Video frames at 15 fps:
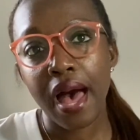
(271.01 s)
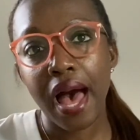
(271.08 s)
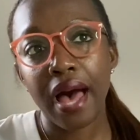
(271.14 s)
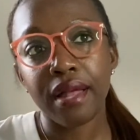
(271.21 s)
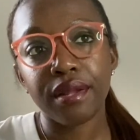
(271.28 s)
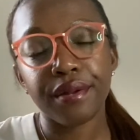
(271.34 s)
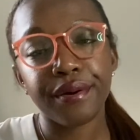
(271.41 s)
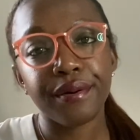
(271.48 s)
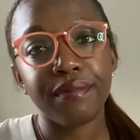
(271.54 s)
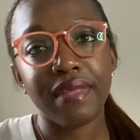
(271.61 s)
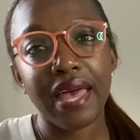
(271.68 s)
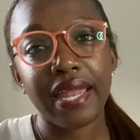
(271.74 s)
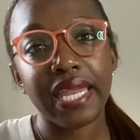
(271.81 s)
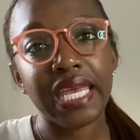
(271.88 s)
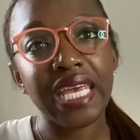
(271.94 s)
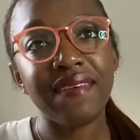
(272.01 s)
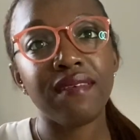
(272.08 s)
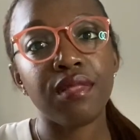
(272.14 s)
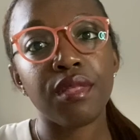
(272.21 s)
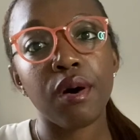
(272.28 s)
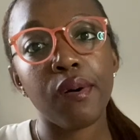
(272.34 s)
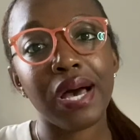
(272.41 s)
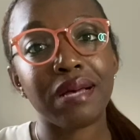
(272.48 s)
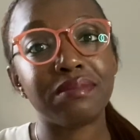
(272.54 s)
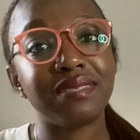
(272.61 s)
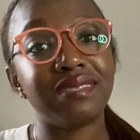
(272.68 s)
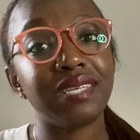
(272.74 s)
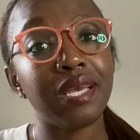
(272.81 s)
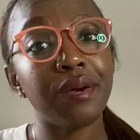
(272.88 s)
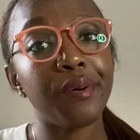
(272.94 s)
I learned that even though I'm
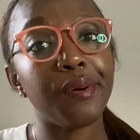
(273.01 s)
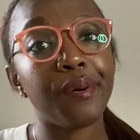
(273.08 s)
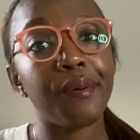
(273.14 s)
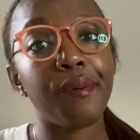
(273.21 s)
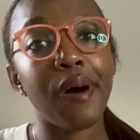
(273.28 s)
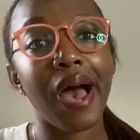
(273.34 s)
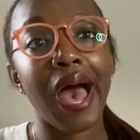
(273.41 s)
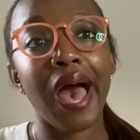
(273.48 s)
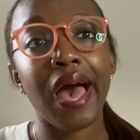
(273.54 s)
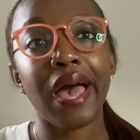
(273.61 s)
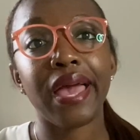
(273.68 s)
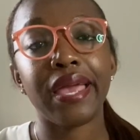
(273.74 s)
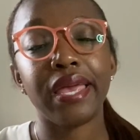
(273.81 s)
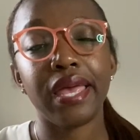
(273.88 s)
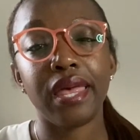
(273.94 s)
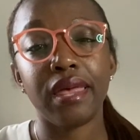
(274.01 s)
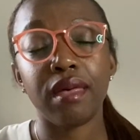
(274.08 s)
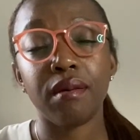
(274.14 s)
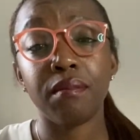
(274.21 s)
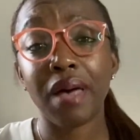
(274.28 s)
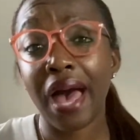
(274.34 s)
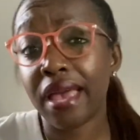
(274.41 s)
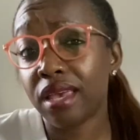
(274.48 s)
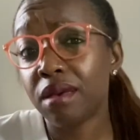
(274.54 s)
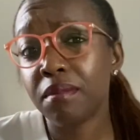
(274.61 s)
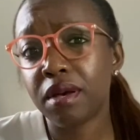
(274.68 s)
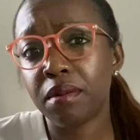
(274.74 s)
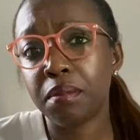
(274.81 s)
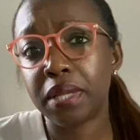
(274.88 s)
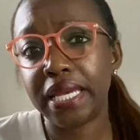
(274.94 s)
single, I am
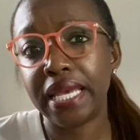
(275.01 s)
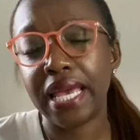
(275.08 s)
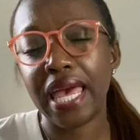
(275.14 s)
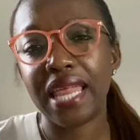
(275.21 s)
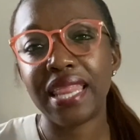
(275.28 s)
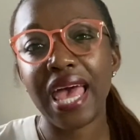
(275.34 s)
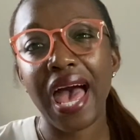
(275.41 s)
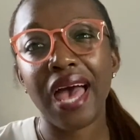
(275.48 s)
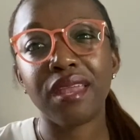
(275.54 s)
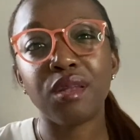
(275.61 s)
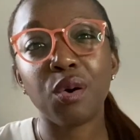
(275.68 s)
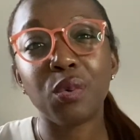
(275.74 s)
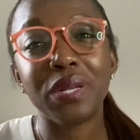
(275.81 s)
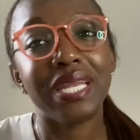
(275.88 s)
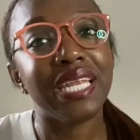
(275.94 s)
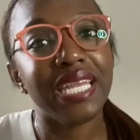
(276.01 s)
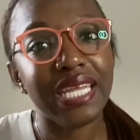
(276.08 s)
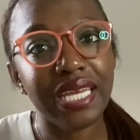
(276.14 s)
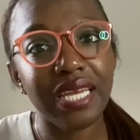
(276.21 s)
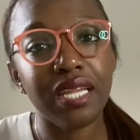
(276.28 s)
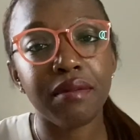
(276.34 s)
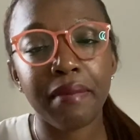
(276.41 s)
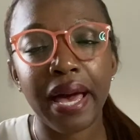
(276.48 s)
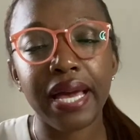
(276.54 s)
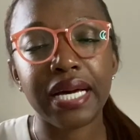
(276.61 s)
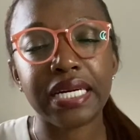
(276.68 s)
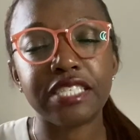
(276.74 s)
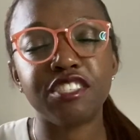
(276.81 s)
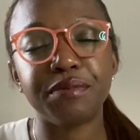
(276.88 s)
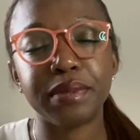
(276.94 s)
complete, and that I don't need my
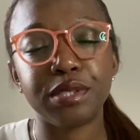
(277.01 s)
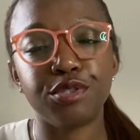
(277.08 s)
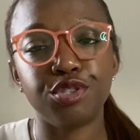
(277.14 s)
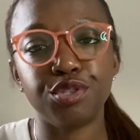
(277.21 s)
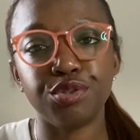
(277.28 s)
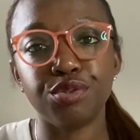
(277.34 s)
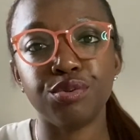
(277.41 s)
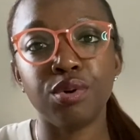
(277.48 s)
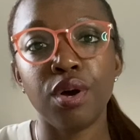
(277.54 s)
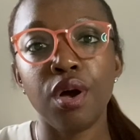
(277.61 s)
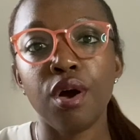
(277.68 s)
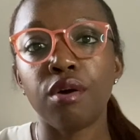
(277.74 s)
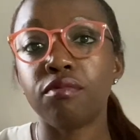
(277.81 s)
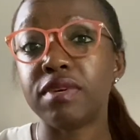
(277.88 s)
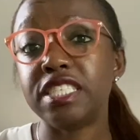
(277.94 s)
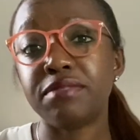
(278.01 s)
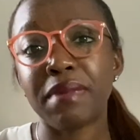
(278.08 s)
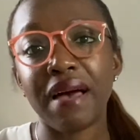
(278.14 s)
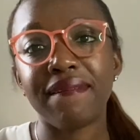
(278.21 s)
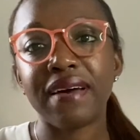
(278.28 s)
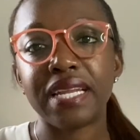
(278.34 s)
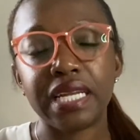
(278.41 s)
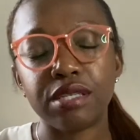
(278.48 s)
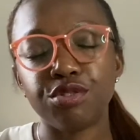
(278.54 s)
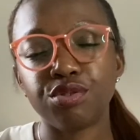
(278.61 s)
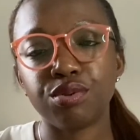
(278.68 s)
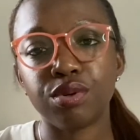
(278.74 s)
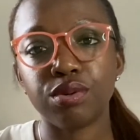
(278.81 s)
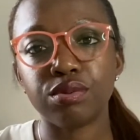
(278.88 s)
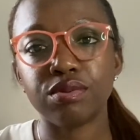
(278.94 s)
husband to reach my financial
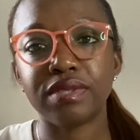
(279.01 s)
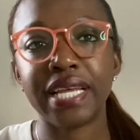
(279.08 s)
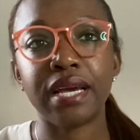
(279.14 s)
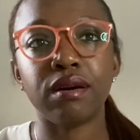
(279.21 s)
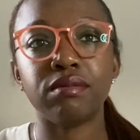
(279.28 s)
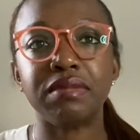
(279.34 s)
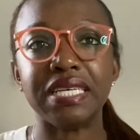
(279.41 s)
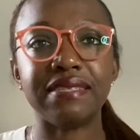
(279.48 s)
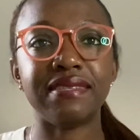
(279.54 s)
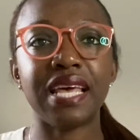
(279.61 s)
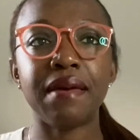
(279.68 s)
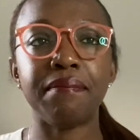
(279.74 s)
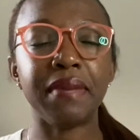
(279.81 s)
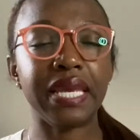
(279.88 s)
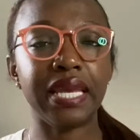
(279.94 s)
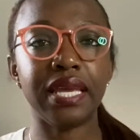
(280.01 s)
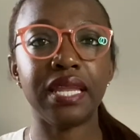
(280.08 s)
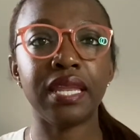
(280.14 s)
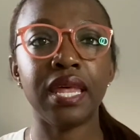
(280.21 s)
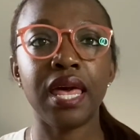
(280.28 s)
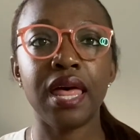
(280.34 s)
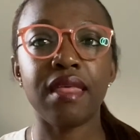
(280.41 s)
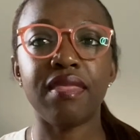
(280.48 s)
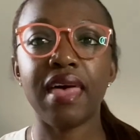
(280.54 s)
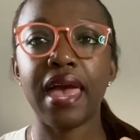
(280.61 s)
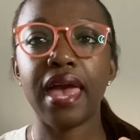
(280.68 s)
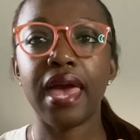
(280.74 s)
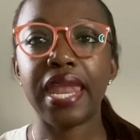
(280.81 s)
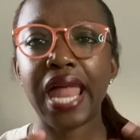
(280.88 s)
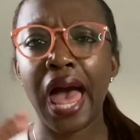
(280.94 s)
goals. Now, does that mean
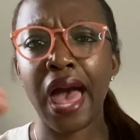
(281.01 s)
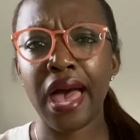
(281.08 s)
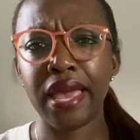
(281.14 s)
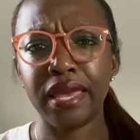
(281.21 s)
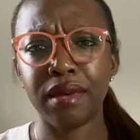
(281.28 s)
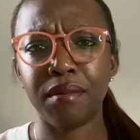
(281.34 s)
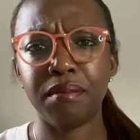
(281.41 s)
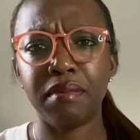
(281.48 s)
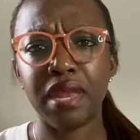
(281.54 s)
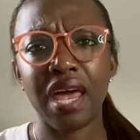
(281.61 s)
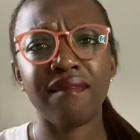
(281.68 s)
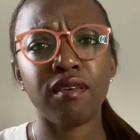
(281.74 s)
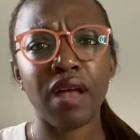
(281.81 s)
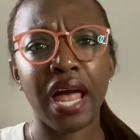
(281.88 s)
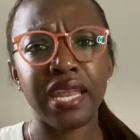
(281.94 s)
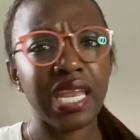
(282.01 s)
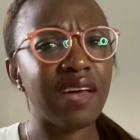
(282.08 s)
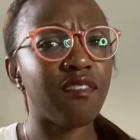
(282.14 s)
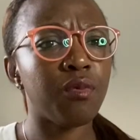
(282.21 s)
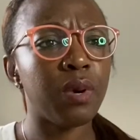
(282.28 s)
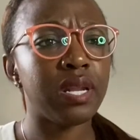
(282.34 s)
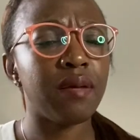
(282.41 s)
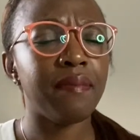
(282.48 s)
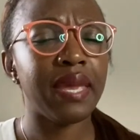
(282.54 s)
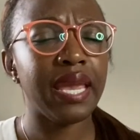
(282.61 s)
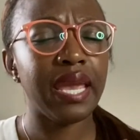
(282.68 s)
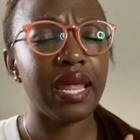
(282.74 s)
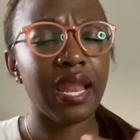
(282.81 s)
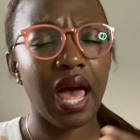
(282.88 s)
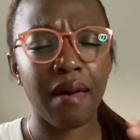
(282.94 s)
that I never want a
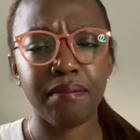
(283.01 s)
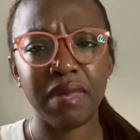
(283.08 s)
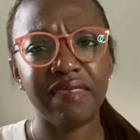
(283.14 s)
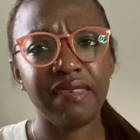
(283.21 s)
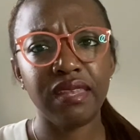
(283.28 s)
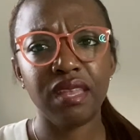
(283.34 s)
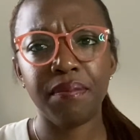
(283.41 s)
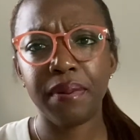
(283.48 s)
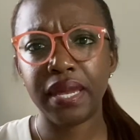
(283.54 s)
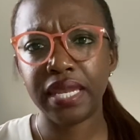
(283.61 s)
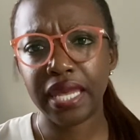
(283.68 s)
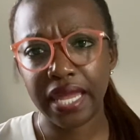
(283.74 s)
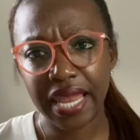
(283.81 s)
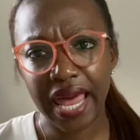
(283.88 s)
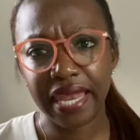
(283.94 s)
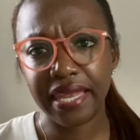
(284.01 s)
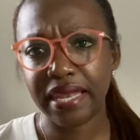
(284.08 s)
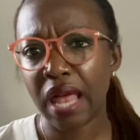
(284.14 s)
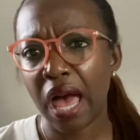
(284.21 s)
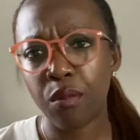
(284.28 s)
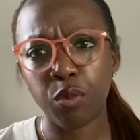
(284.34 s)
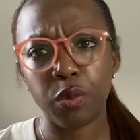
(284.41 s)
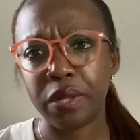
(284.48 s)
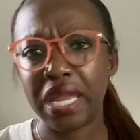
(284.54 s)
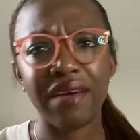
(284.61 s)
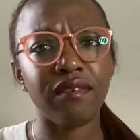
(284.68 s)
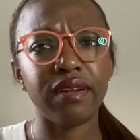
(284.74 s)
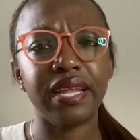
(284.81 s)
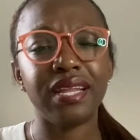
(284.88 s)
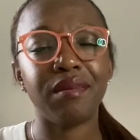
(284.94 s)
man, I'm Miss Independent, and I will
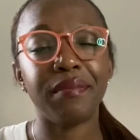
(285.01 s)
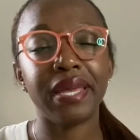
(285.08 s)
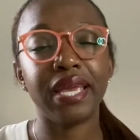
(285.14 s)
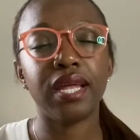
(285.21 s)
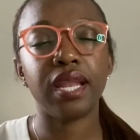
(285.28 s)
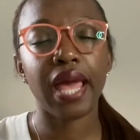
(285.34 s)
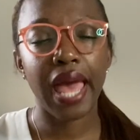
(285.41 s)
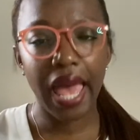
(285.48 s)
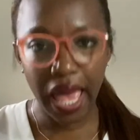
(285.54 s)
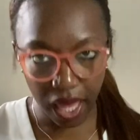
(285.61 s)
never need a man?